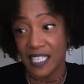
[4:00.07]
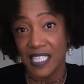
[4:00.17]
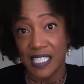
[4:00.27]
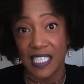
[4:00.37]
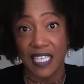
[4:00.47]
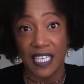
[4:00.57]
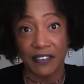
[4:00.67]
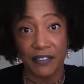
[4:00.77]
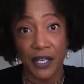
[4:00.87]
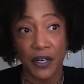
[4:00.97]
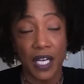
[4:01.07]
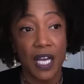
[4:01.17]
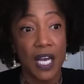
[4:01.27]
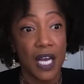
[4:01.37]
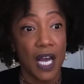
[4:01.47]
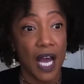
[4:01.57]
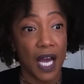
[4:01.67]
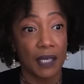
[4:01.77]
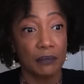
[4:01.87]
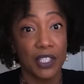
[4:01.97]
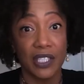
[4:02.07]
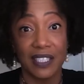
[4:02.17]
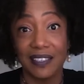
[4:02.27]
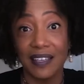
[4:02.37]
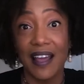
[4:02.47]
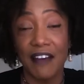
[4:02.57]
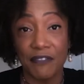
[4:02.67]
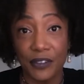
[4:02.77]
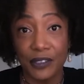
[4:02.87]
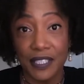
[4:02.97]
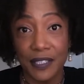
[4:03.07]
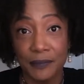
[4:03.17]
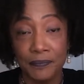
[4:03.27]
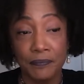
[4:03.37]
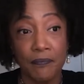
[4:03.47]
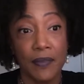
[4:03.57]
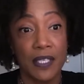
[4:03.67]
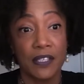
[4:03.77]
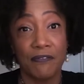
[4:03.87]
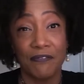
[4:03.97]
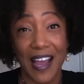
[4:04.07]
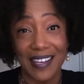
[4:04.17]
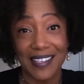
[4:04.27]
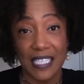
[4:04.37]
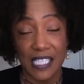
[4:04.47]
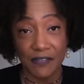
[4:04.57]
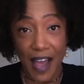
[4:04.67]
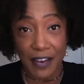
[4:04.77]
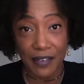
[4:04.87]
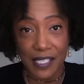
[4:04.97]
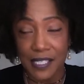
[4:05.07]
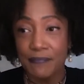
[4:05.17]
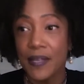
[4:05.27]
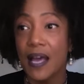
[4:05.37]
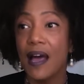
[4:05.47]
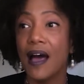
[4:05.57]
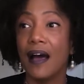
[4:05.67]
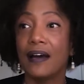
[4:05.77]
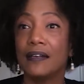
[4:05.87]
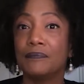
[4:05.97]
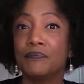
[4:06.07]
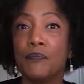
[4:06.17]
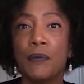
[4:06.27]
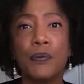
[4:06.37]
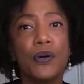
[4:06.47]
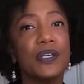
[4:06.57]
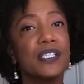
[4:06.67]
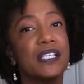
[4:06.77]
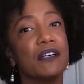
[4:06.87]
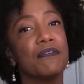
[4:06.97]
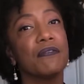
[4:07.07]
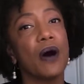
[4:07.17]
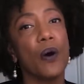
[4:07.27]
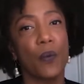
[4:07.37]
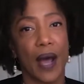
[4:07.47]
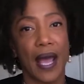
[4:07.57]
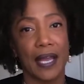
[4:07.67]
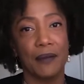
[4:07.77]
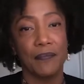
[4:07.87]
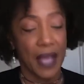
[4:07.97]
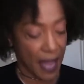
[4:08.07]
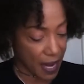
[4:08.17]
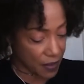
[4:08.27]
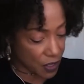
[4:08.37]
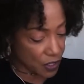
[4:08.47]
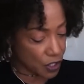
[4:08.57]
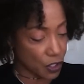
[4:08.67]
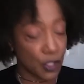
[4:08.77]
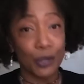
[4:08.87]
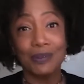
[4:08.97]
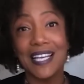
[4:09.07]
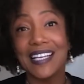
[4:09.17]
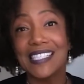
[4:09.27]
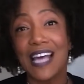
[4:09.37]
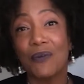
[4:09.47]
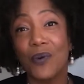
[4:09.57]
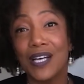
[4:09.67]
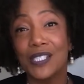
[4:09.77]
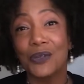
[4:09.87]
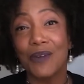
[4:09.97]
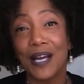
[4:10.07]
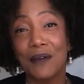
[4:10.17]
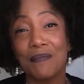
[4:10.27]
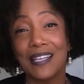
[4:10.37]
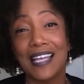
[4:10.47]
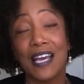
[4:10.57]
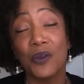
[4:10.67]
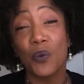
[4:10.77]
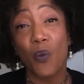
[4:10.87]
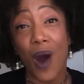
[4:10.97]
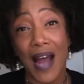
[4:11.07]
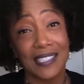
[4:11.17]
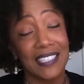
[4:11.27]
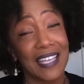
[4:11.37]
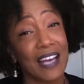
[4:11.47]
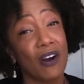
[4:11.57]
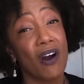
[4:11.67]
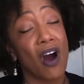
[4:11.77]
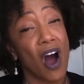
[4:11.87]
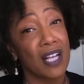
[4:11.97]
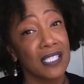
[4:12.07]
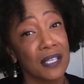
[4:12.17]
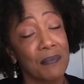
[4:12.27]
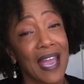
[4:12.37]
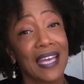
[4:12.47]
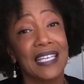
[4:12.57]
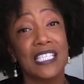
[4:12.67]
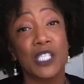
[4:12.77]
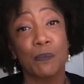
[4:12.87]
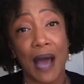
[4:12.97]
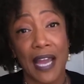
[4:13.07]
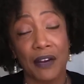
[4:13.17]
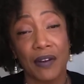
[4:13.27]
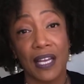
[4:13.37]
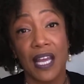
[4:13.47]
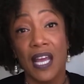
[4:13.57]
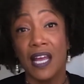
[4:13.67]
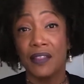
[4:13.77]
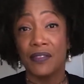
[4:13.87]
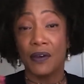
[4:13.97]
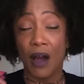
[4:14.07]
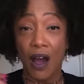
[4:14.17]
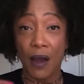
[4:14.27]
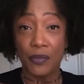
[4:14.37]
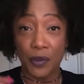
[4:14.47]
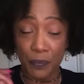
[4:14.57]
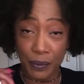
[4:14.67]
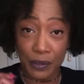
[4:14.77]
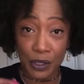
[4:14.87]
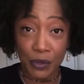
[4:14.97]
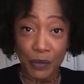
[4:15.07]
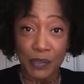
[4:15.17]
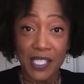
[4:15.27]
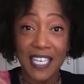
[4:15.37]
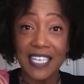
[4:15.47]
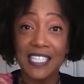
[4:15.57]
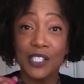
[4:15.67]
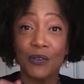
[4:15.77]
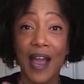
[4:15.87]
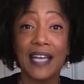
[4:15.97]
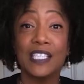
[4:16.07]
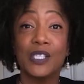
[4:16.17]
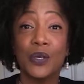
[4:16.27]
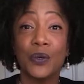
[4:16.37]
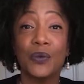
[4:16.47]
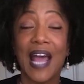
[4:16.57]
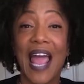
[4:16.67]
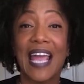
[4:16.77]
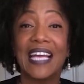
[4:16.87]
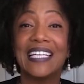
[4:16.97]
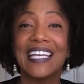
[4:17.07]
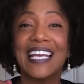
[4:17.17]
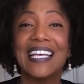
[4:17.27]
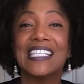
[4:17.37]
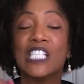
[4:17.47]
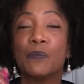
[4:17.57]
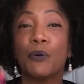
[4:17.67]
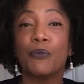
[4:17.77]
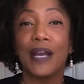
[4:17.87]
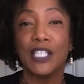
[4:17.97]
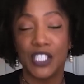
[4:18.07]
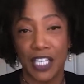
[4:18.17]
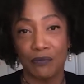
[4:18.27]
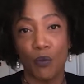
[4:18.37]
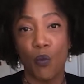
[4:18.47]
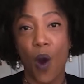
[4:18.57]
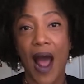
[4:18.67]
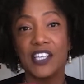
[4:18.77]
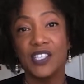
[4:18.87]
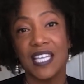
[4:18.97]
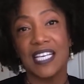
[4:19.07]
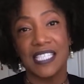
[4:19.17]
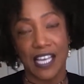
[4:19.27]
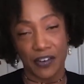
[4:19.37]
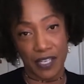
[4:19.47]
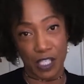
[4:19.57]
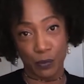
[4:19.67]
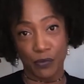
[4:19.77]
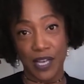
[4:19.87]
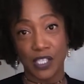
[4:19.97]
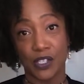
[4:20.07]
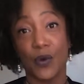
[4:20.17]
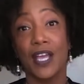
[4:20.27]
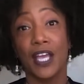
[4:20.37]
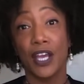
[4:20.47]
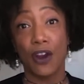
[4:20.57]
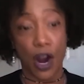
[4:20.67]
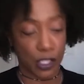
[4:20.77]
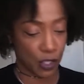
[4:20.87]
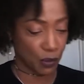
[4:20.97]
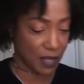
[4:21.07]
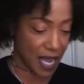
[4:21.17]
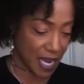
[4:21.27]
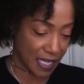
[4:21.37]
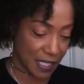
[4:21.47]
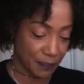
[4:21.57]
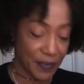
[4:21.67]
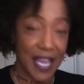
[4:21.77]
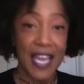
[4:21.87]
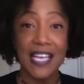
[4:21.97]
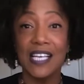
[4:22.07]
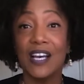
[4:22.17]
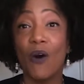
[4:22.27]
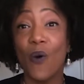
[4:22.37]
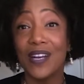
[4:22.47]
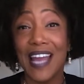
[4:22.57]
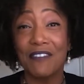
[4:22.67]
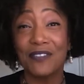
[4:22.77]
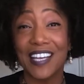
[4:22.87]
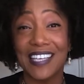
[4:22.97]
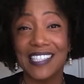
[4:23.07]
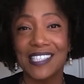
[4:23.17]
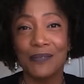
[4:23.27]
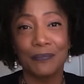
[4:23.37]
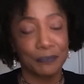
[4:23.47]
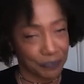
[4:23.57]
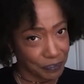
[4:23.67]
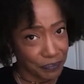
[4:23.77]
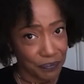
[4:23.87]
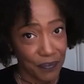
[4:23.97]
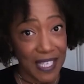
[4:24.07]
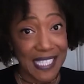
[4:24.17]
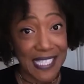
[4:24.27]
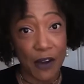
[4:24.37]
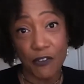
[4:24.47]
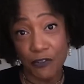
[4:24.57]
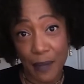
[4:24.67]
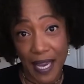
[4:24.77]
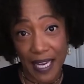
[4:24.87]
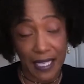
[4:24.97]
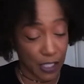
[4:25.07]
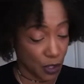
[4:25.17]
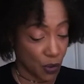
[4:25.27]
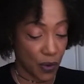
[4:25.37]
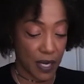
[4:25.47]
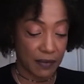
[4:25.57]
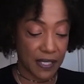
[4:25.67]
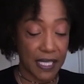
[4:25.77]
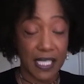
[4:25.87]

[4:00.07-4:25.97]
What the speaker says: he's leading a very good effort to fight this virus. But pull yourself away. And there's two things I want to recommend that you watch that are awesome and inspiring. The prescription is gratitude and inspiration. Watch things that are inspirational. Here are two things. On Netflix, Self-Made, the story of